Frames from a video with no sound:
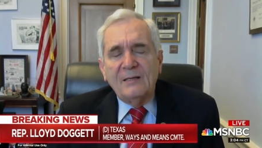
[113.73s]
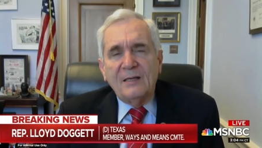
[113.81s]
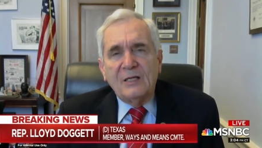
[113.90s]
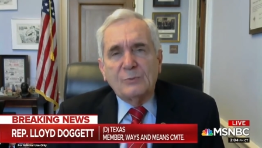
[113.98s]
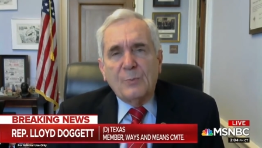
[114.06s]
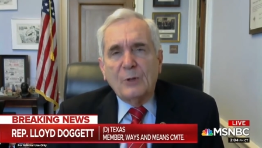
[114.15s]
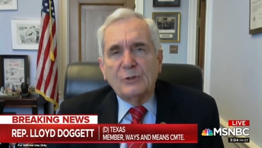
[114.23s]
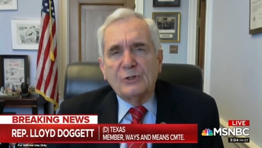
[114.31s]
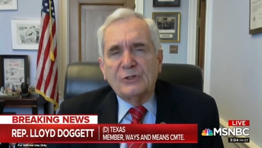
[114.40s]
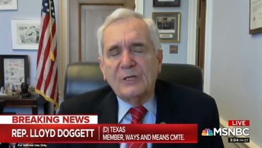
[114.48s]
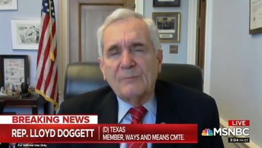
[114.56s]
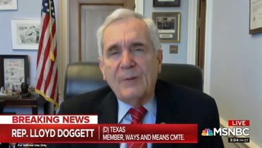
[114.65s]
Its
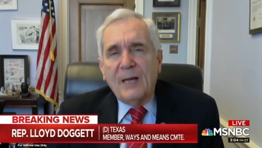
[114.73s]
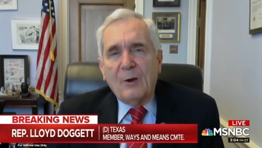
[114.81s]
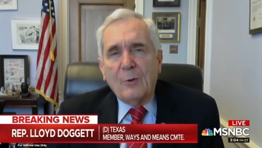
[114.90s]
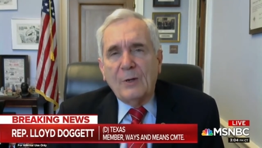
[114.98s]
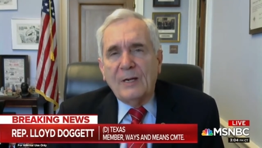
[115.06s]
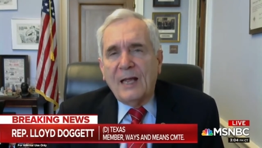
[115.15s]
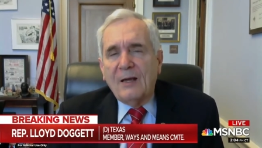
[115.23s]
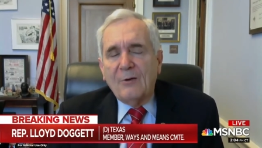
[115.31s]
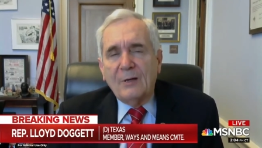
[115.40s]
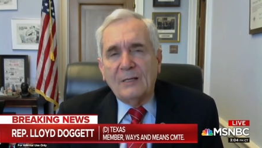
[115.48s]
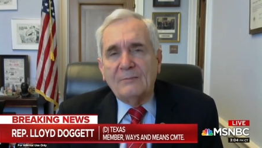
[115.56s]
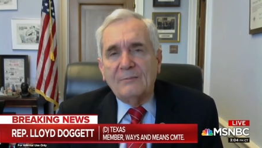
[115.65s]
purchasing power
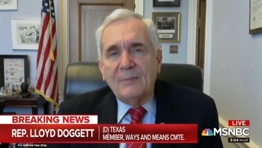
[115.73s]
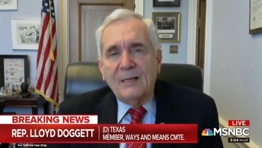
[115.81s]
now in,